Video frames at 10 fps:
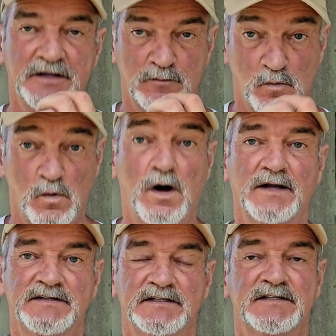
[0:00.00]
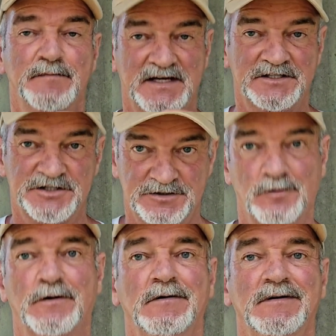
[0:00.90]
that wanted to make
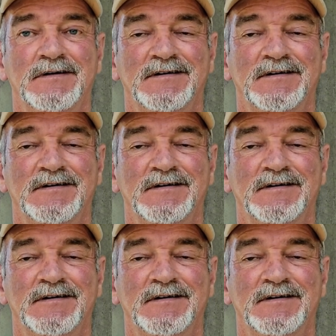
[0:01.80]
sure